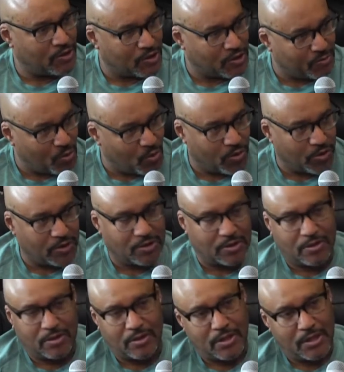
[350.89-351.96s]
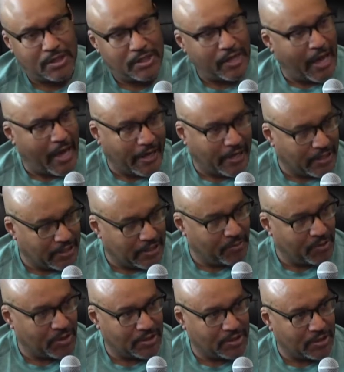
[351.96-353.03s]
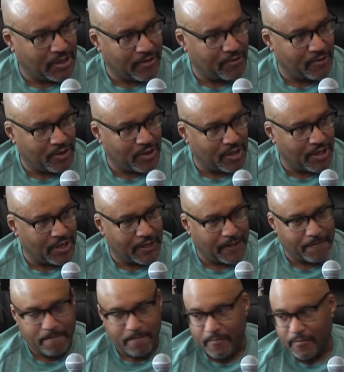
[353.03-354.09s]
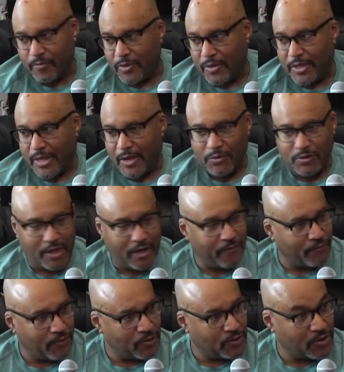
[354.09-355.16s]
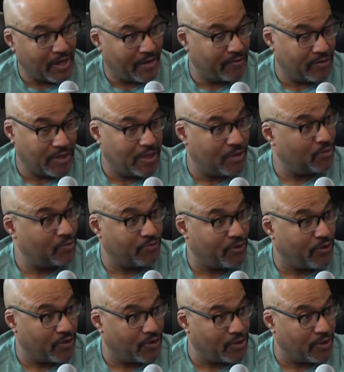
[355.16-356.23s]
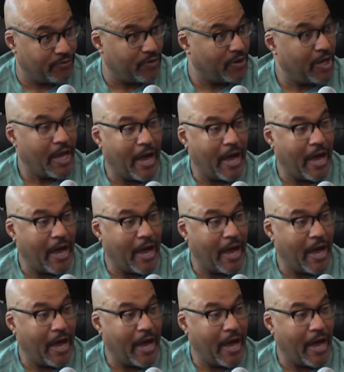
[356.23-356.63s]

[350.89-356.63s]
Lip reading: sports or academics and everything. And that was our first conversation. It was very tearful.